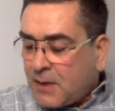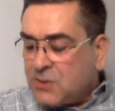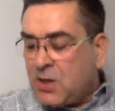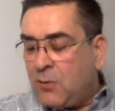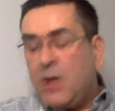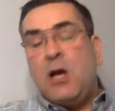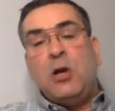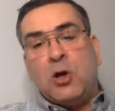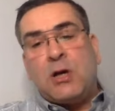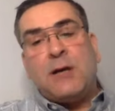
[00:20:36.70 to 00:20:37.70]
so
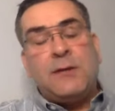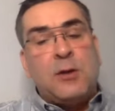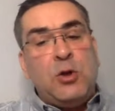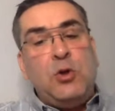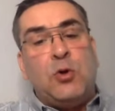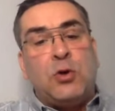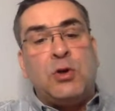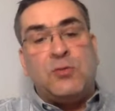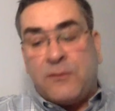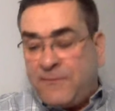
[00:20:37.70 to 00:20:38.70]
look at your
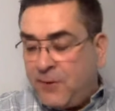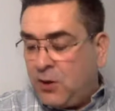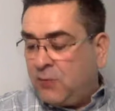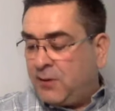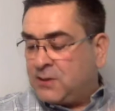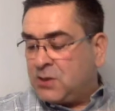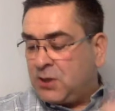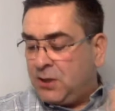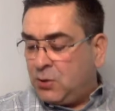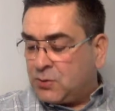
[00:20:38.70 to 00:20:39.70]
good referrers,
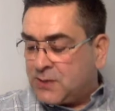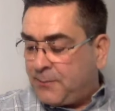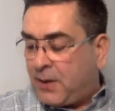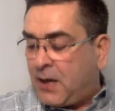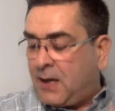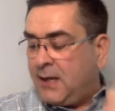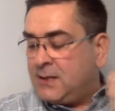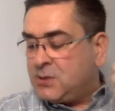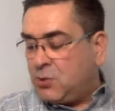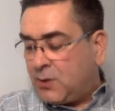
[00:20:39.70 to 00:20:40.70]
look at your
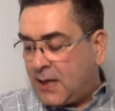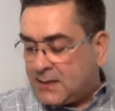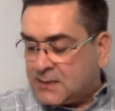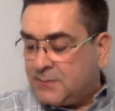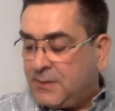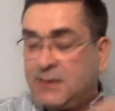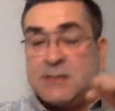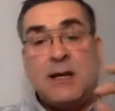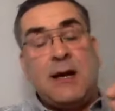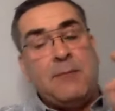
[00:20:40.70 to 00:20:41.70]
suppliers, your
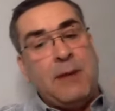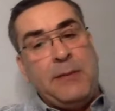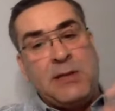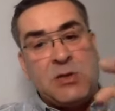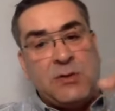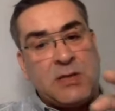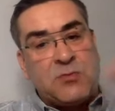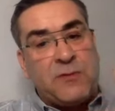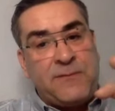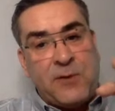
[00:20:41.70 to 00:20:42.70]
customers, maybe do
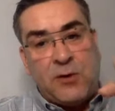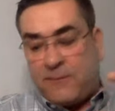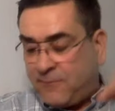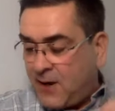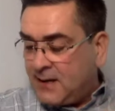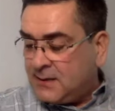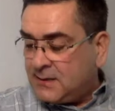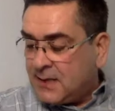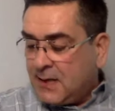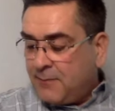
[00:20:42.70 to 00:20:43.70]
this refer a
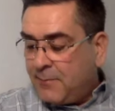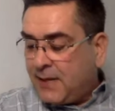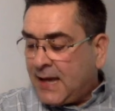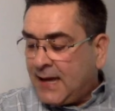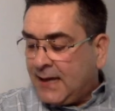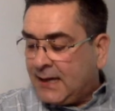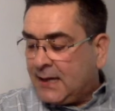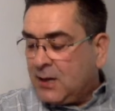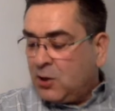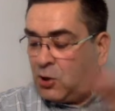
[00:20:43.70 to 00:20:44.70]
friend mechanic,
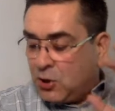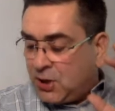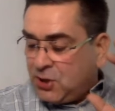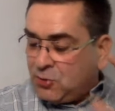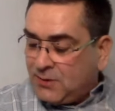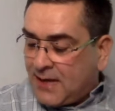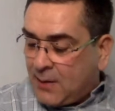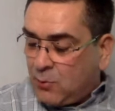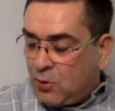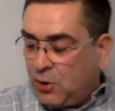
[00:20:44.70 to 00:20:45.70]
look at your
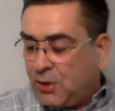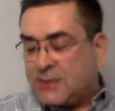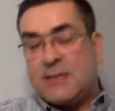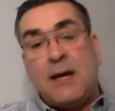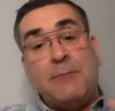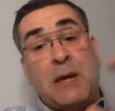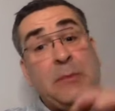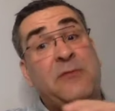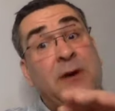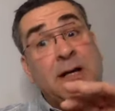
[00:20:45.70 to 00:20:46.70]
networks,
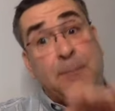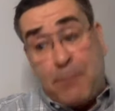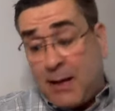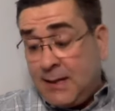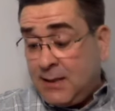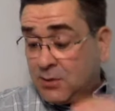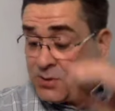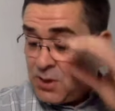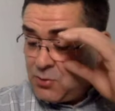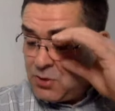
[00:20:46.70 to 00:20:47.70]
maybe find a buddy on
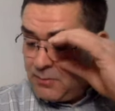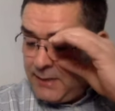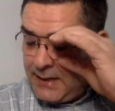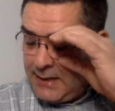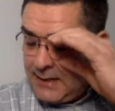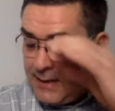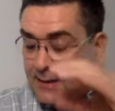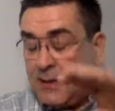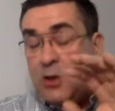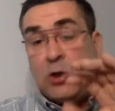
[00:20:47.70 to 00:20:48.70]
social
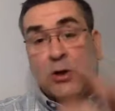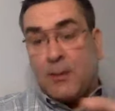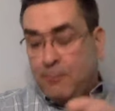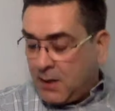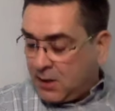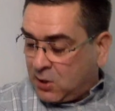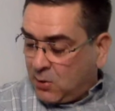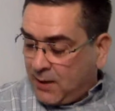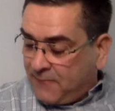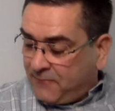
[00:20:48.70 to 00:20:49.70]
media, look at micro
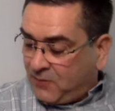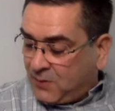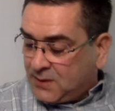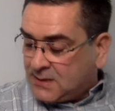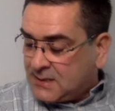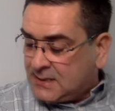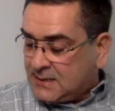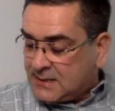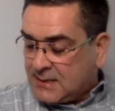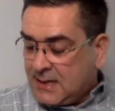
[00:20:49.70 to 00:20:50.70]

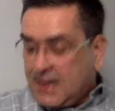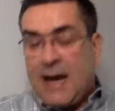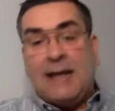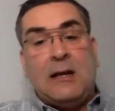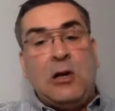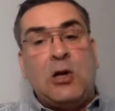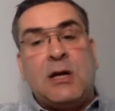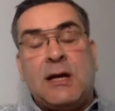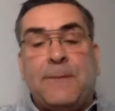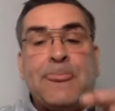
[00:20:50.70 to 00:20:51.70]
influencers, and
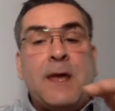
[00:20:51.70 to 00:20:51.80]
look at